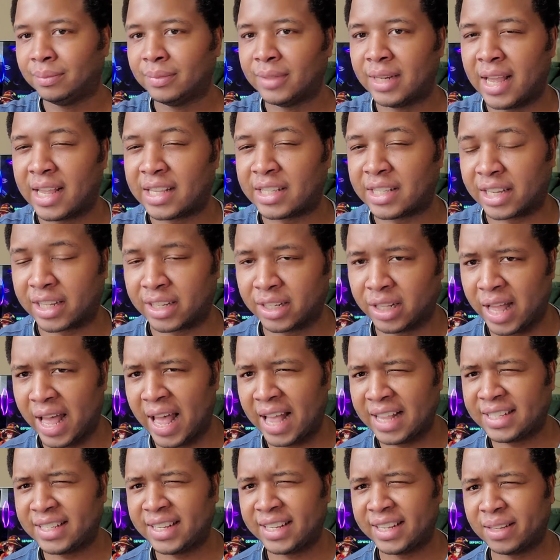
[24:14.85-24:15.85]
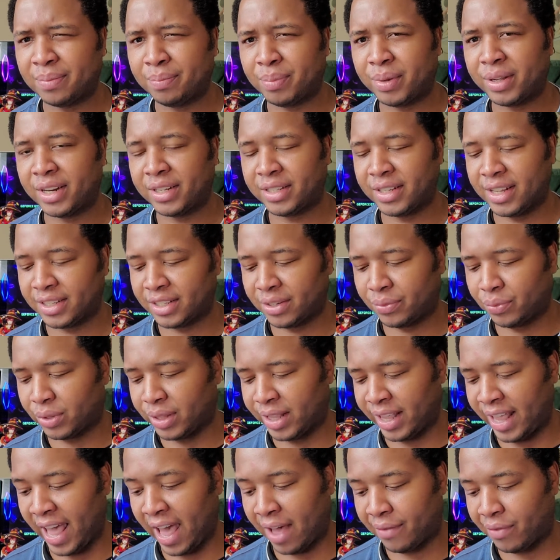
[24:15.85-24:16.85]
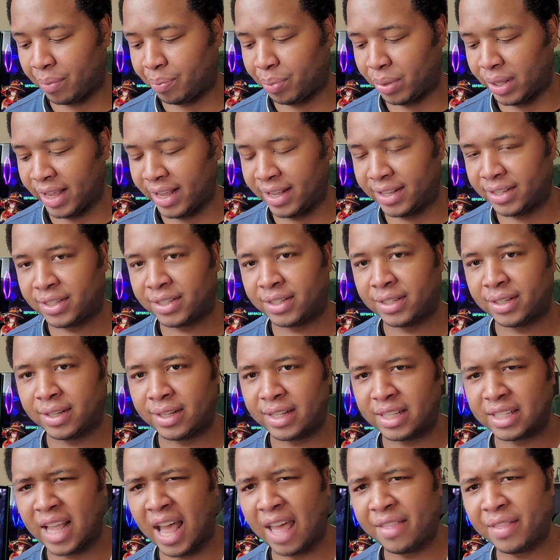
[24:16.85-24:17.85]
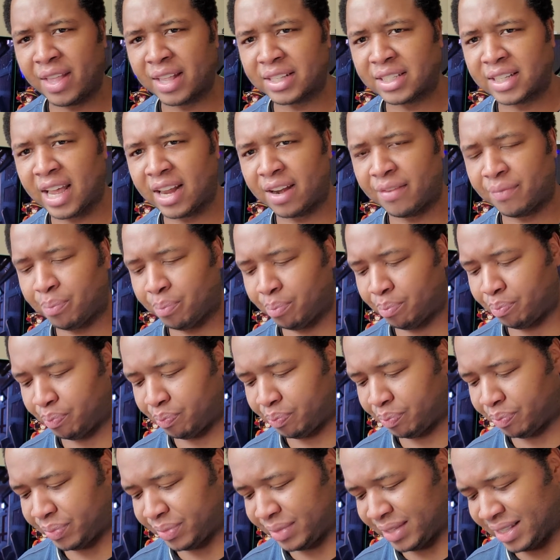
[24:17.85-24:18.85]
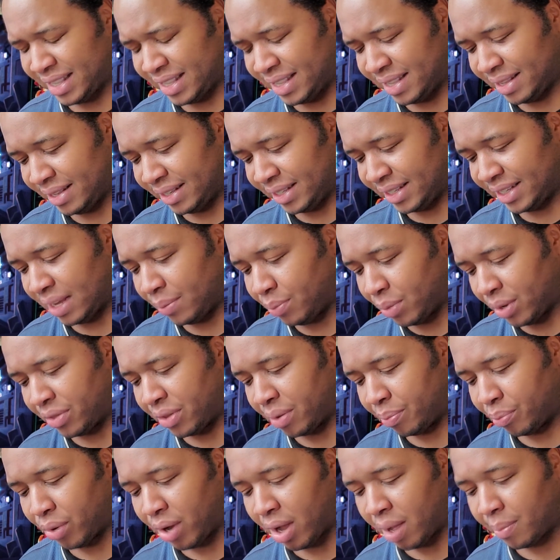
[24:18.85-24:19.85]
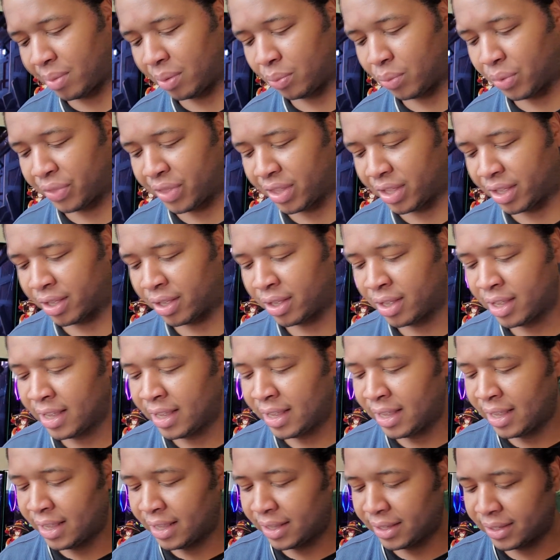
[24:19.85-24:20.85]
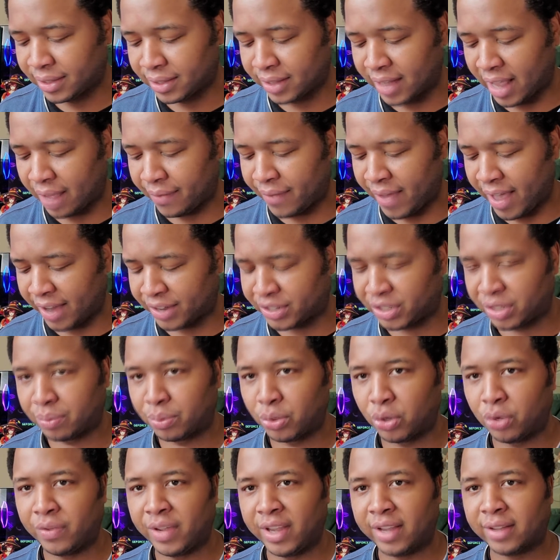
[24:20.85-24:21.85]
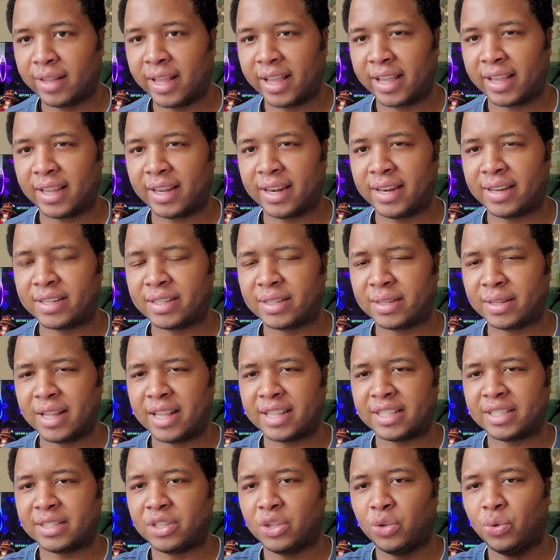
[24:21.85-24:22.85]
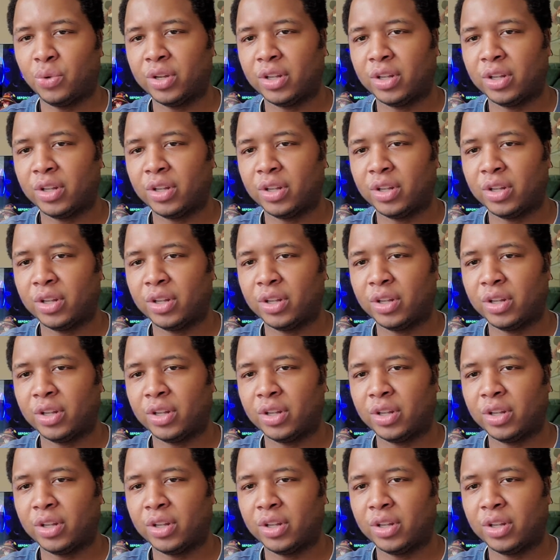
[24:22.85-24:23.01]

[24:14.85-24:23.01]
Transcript: it's a classic, but it doesn't really have a place. I think it's kind of somewhat the problem with the live action movie. Like it's doing